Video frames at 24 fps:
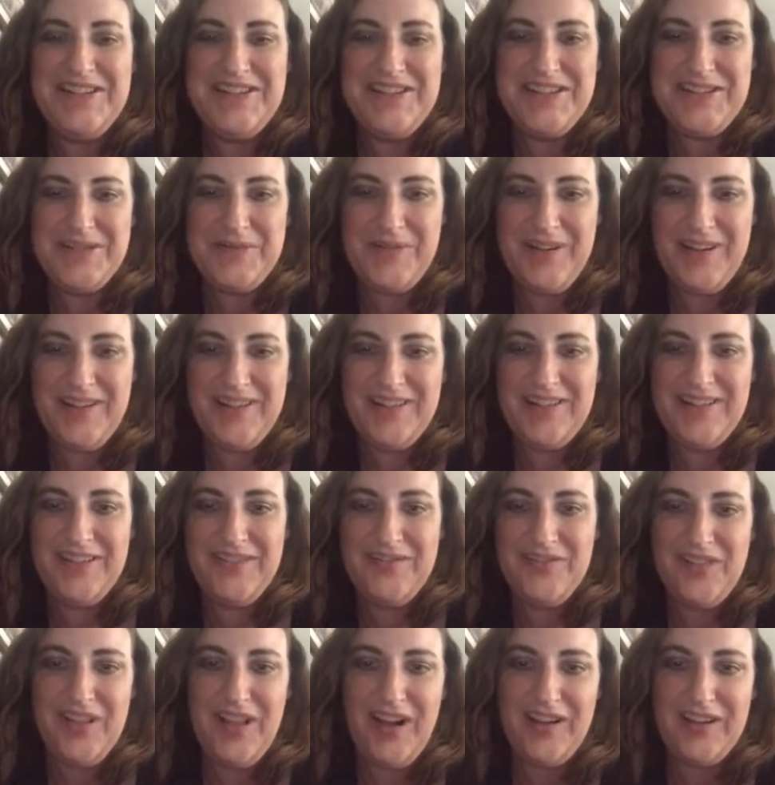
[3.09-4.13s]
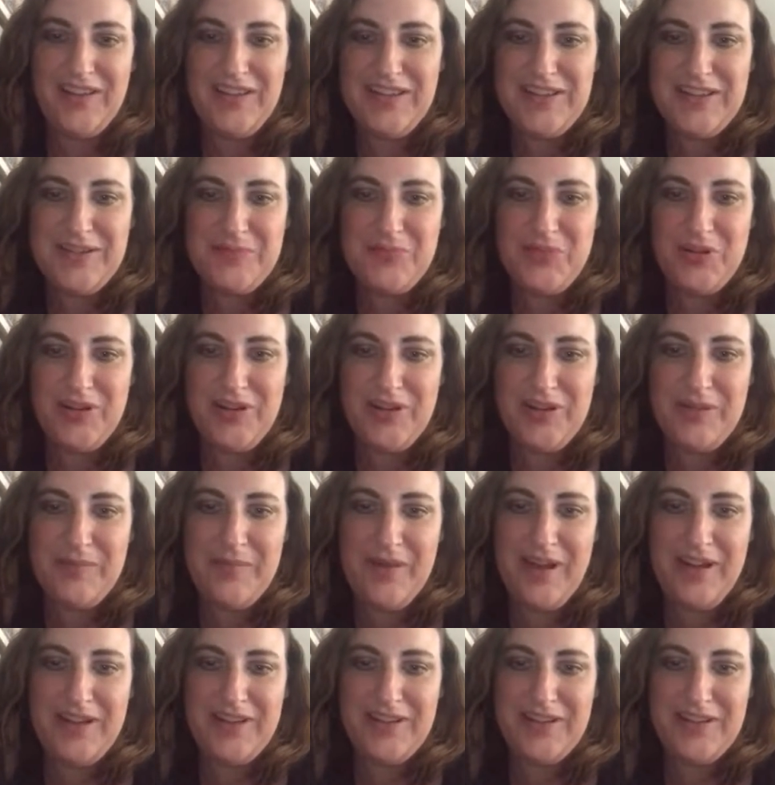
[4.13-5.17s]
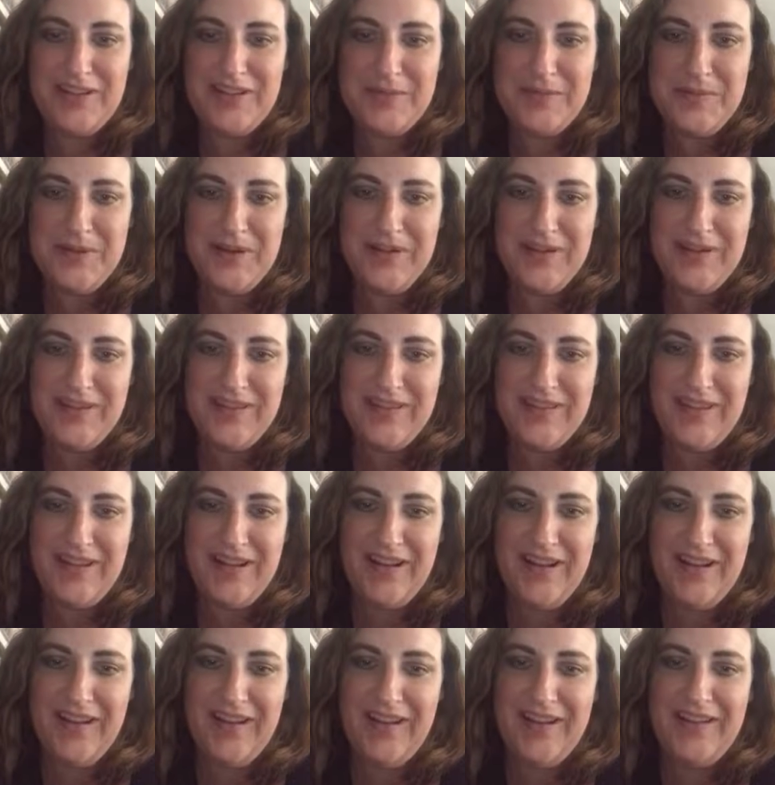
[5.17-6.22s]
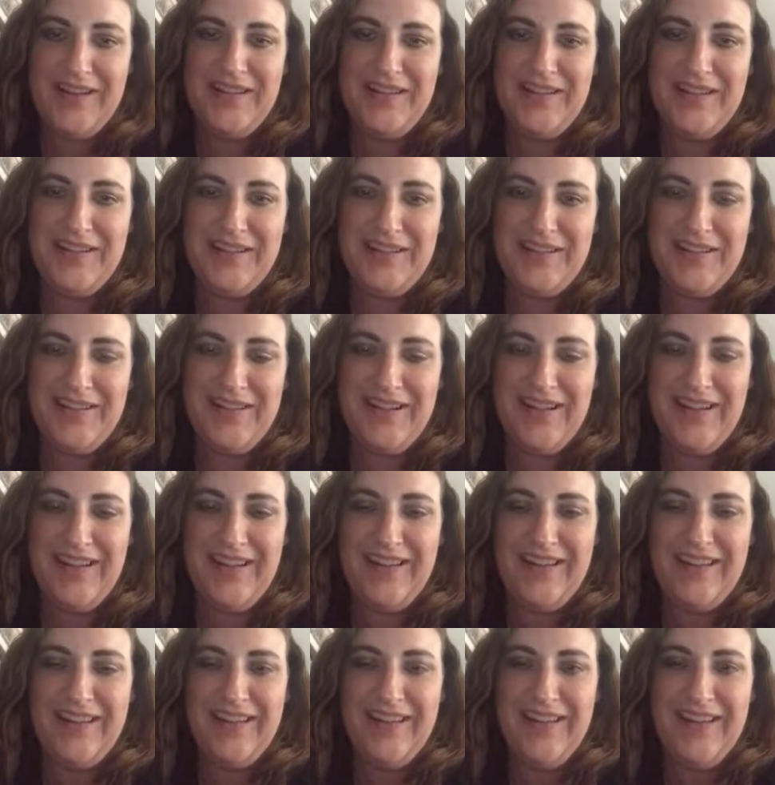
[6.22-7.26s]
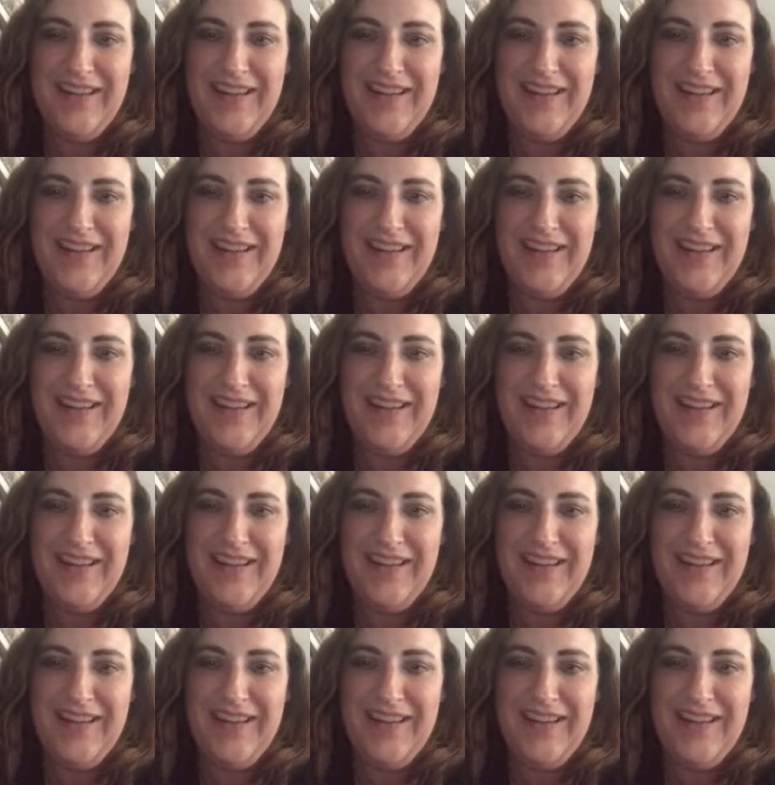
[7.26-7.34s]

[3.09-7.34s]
just wanted to vlog this morning about an experience that I had yesterday.